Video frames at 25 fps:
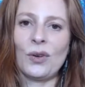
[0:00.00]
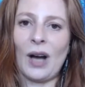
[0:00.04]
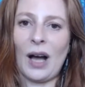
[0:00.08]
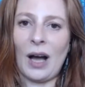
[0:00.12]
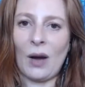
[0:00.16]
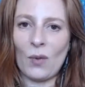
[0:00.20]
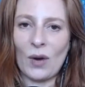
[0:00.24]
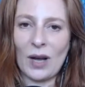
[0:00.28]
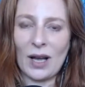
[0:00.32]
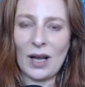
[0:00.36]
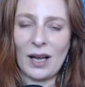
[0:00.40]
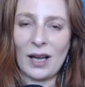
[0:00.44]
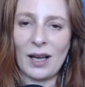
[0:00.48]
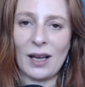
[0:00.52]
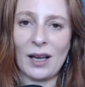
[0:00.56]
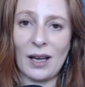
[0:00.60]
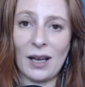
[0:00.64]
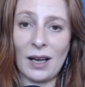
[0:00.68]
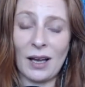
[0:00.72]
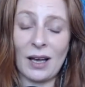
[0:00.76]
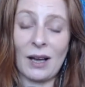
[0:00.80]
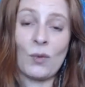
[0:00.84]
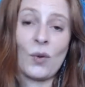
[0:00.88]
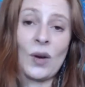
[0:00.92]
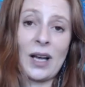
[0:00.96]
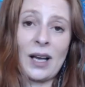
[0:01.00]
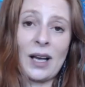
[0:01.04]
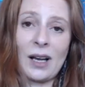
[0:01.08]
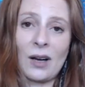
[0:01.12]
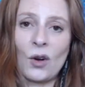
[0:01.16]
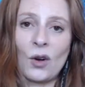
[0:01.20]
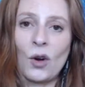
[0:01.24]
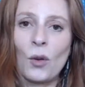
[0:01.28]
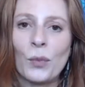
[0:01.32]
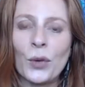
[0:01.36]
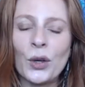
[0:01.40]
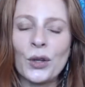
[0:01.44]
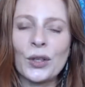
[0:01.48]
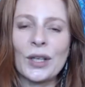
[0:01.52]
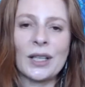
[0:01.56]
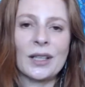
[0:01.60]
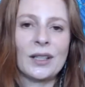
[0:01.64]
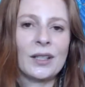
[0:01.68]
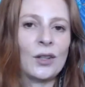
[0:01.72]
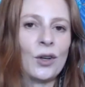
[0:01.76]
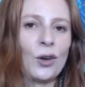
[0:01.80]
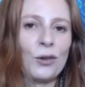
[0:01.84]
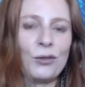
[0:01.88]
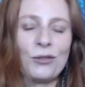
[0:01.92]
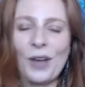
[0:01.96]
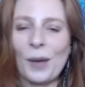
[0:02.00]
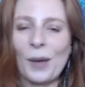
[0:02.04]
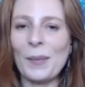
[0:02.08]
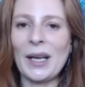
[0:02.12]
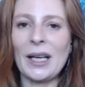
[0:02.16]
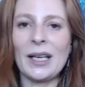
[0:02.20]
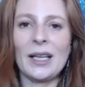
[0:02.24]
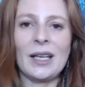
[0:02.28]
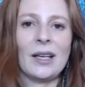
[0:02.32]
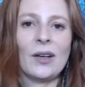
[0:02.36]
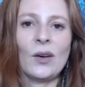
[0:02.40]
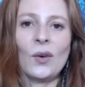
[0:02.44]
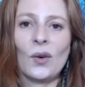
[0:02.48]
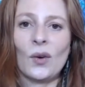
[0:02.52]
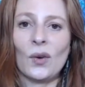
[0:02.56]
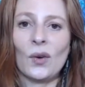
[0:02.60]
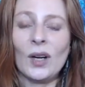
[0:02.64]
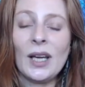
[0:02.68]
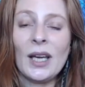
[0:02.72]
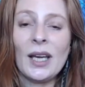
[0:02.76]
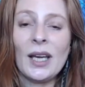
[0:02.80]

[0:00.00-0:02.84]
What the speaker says: our community or family, or